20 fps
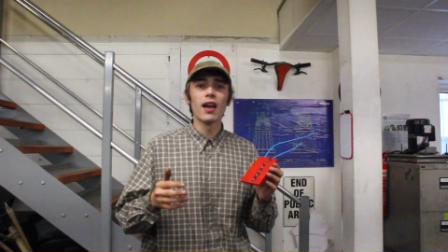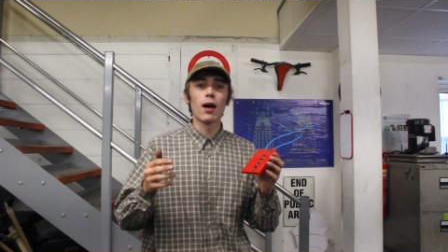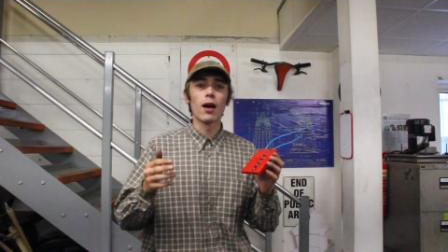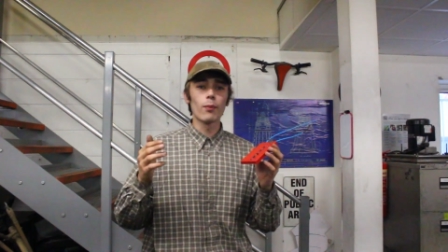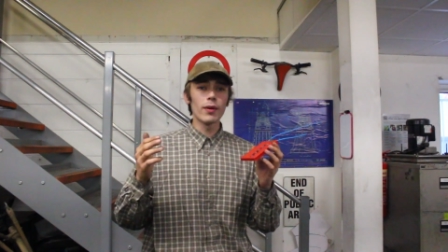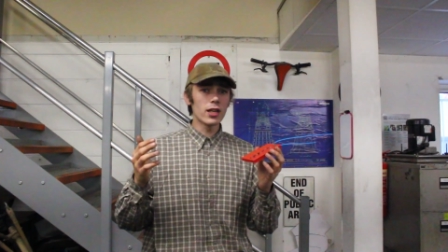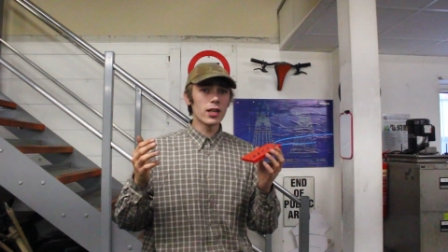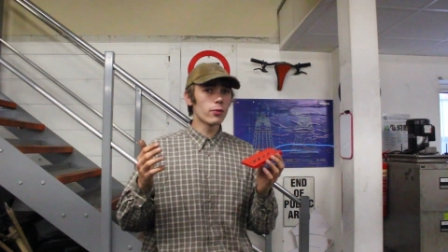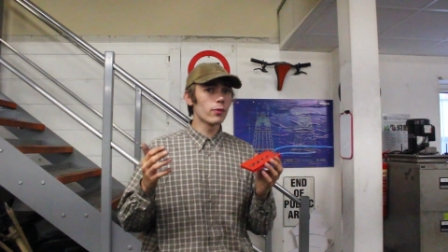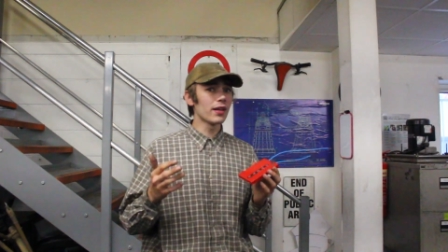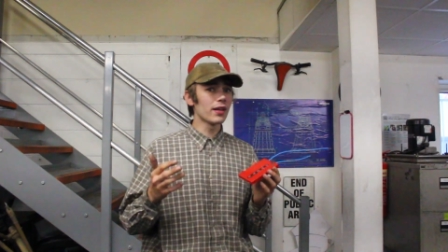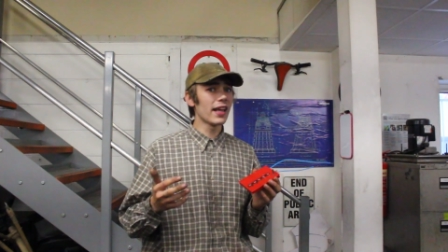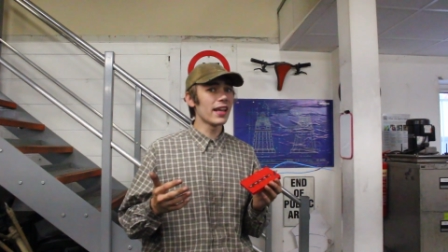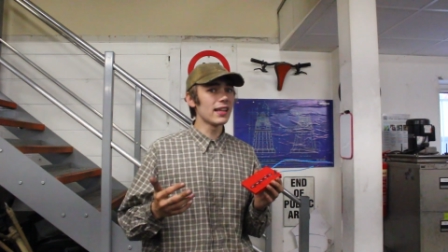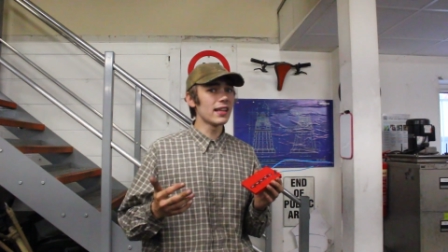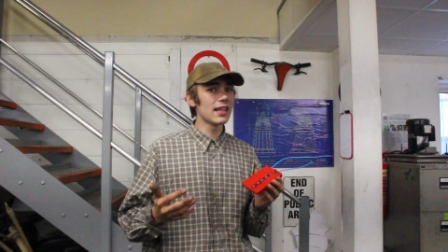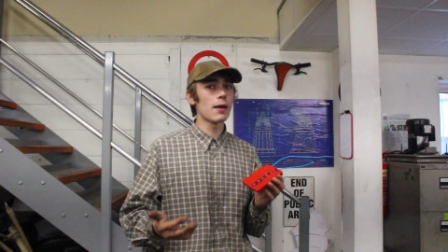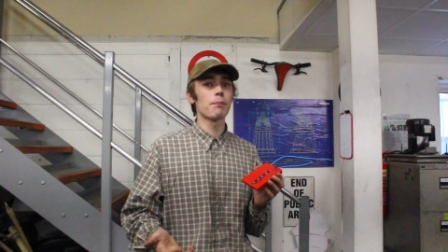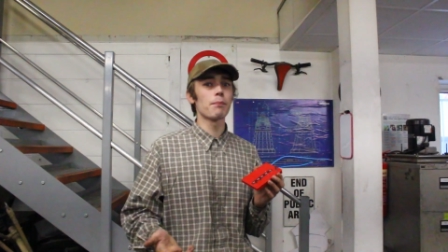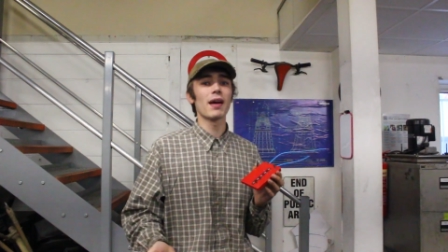And we can
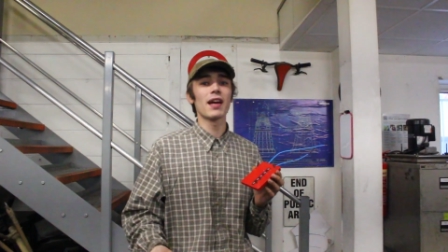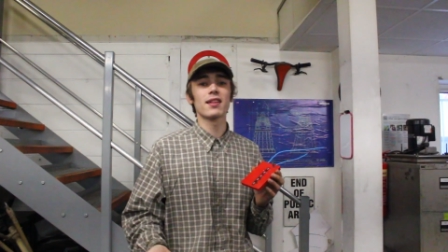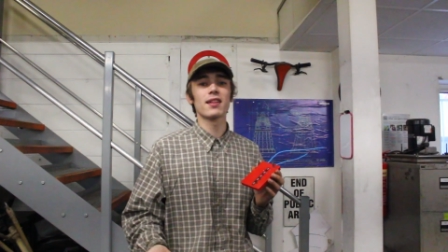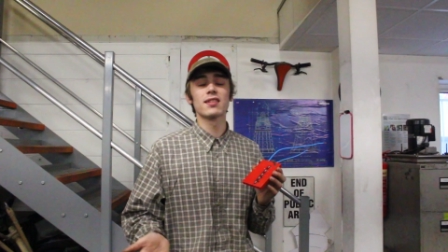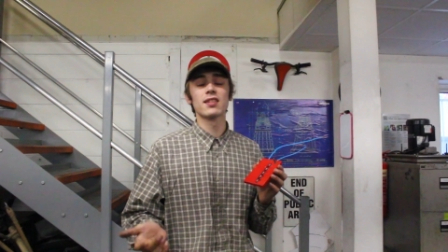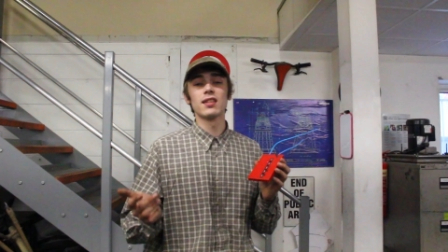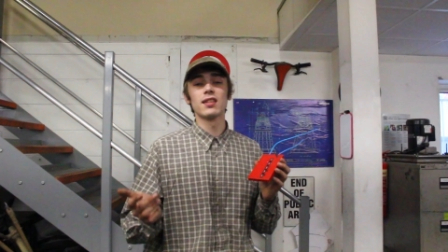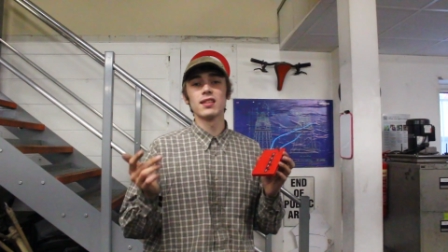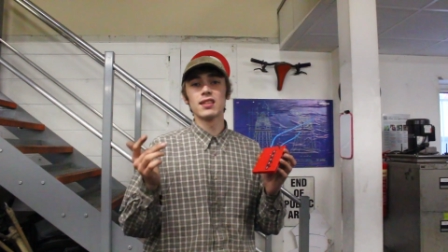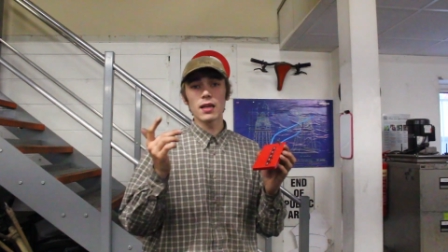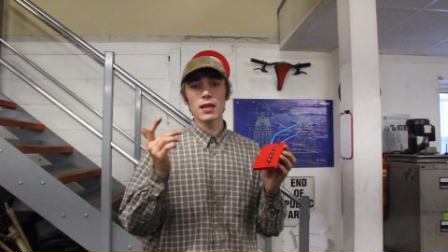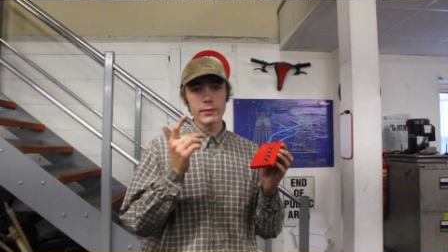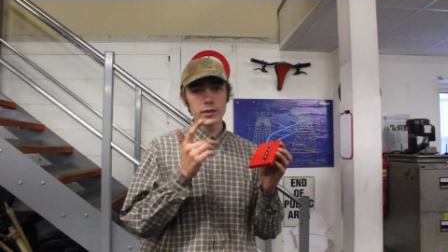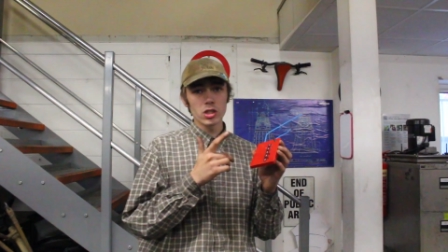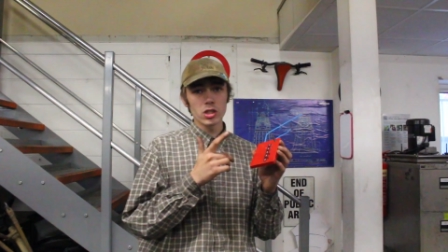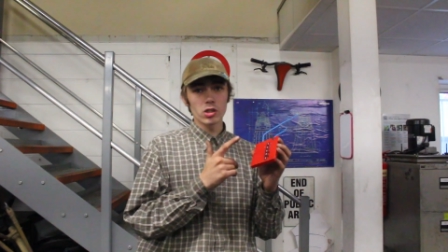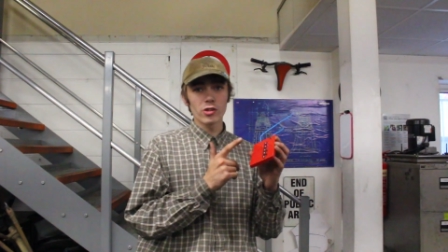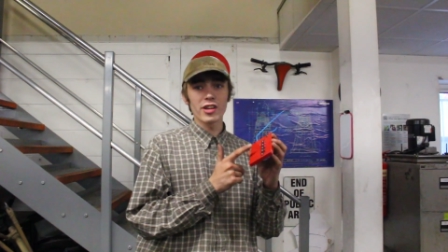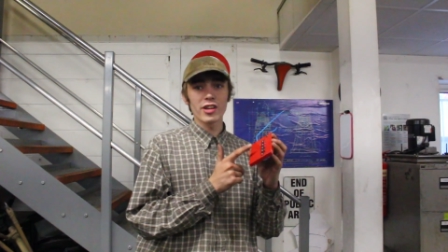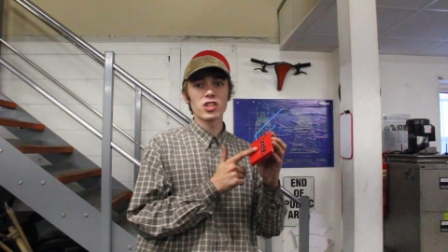relate that back to the
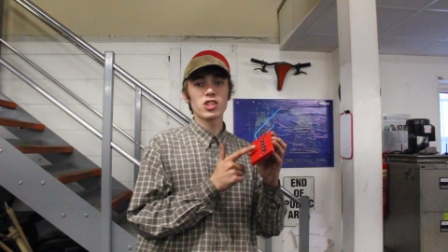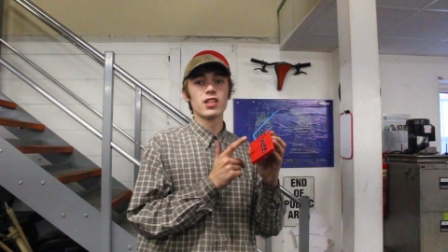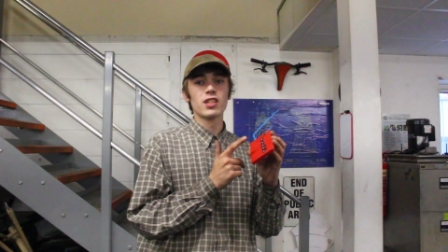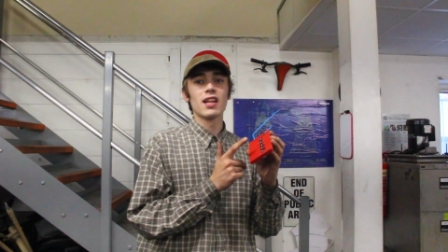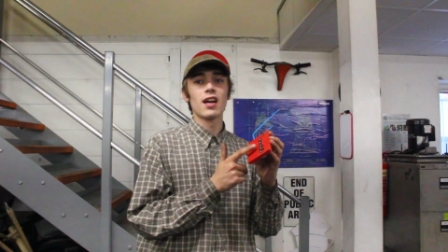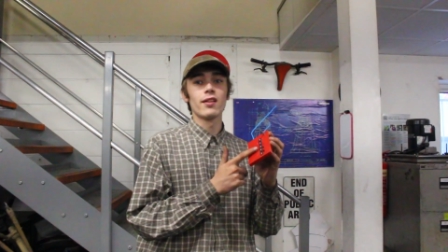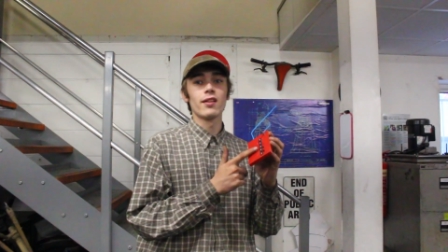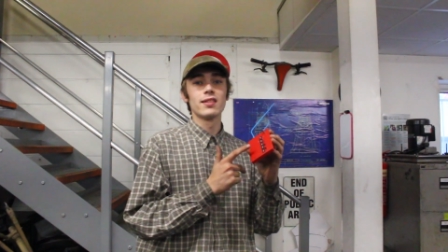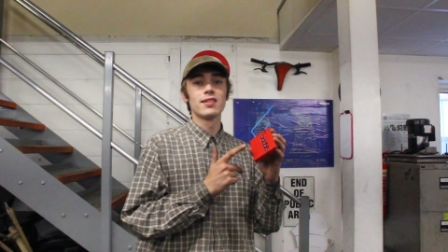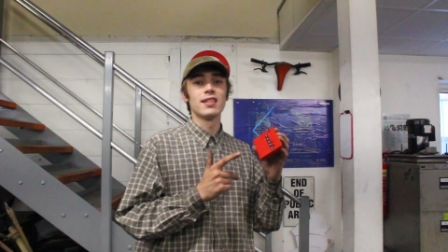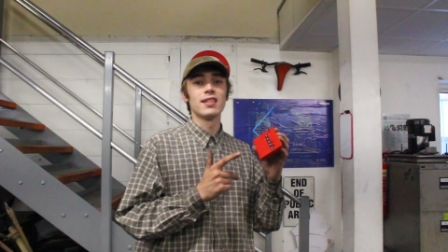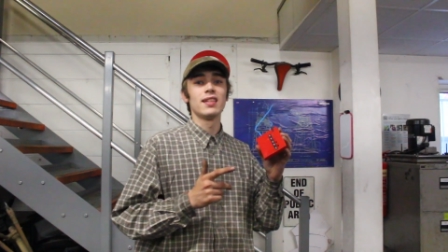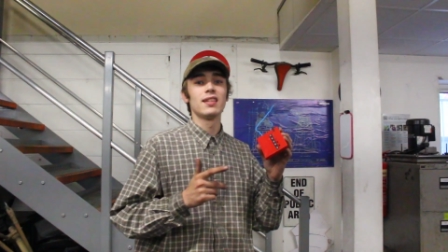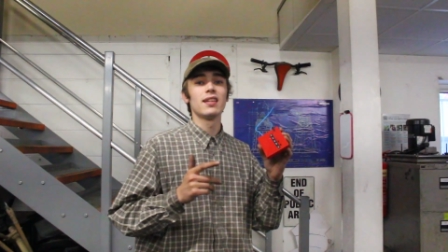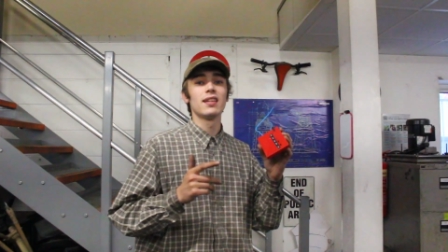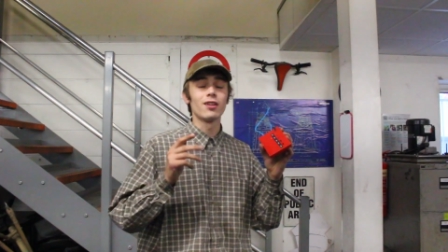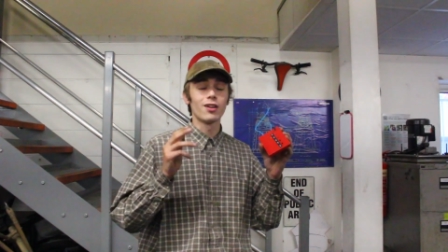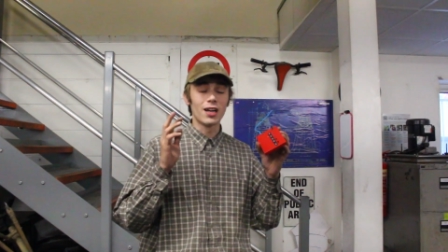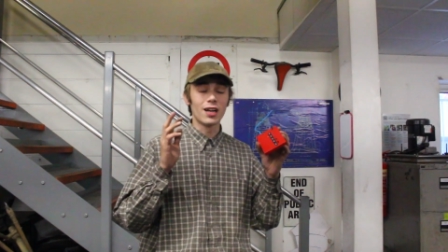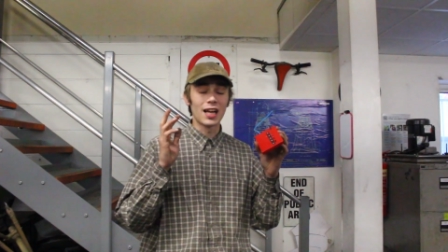demonstration that I did